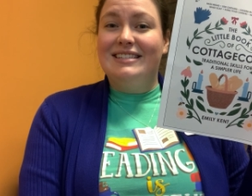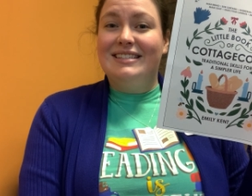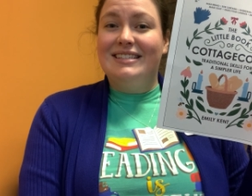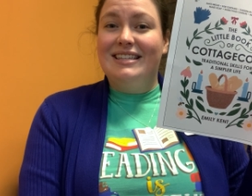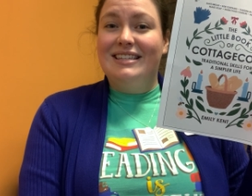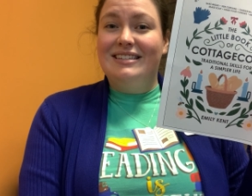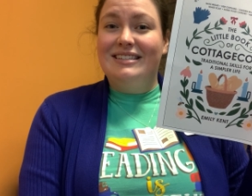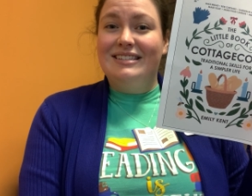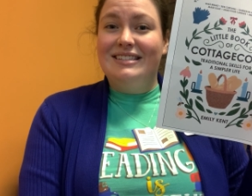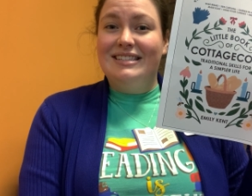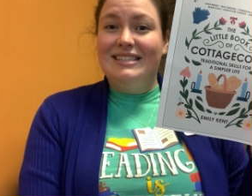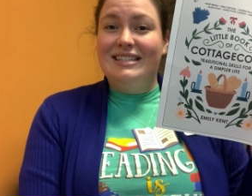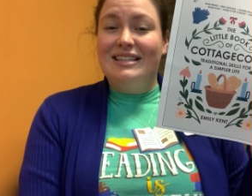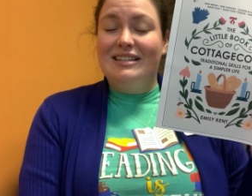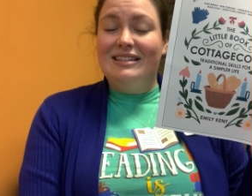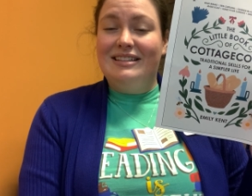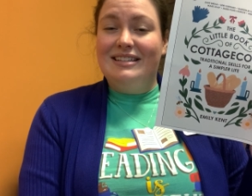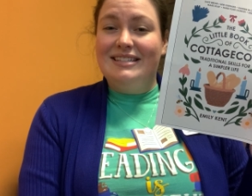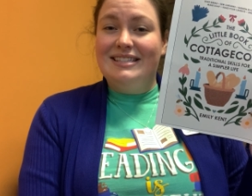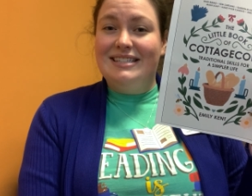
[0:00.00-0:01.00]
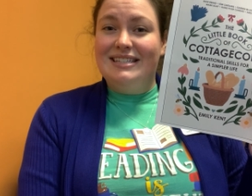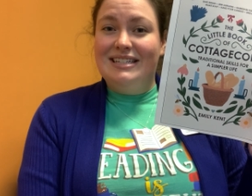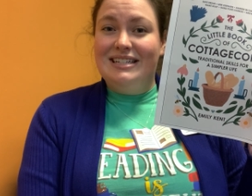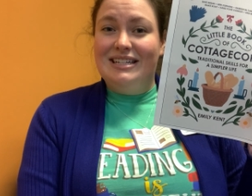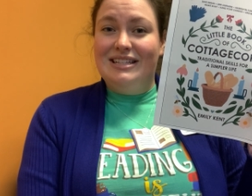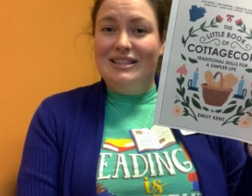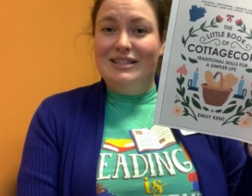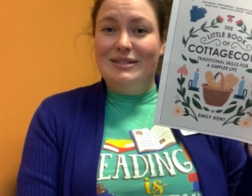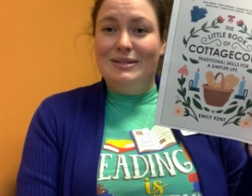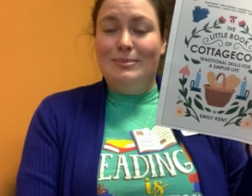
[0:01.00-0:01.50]
skills listed
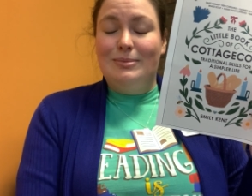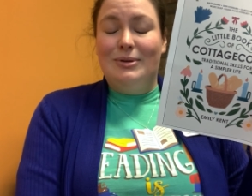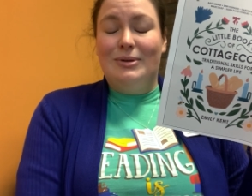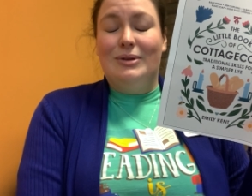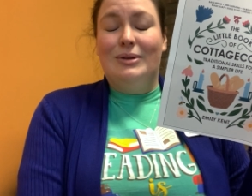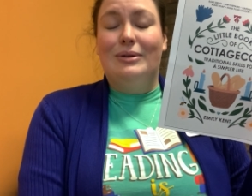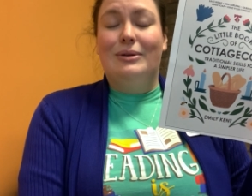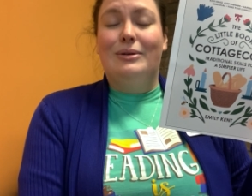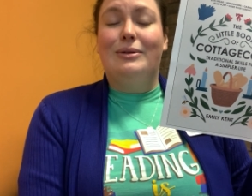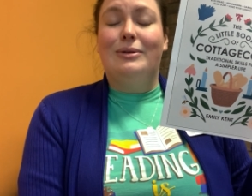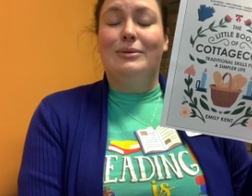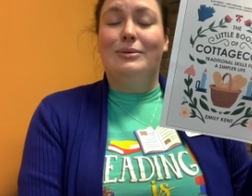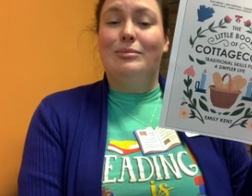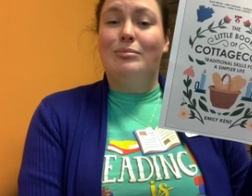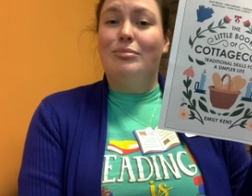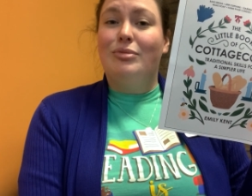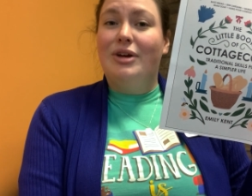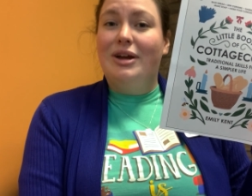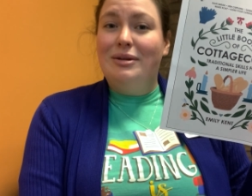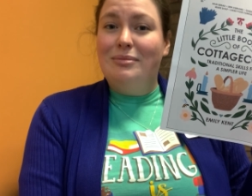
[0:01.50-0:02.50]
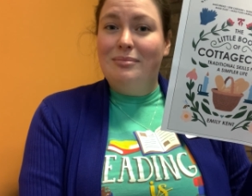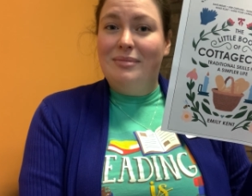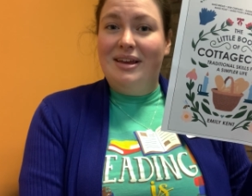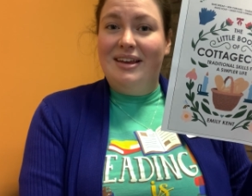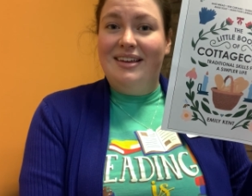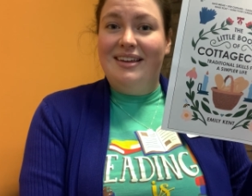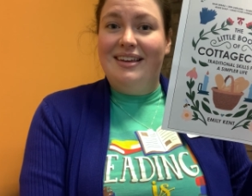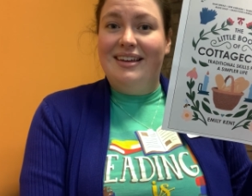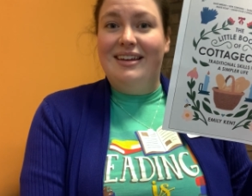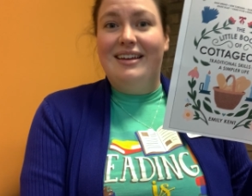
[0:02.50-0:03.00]
in this book include bread
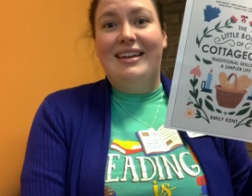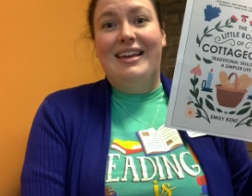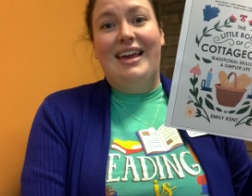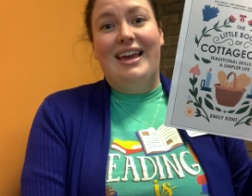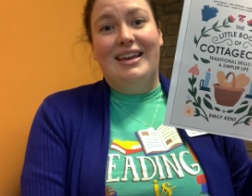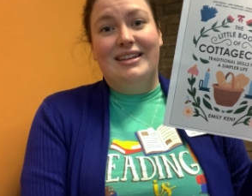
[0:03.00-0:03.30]
making,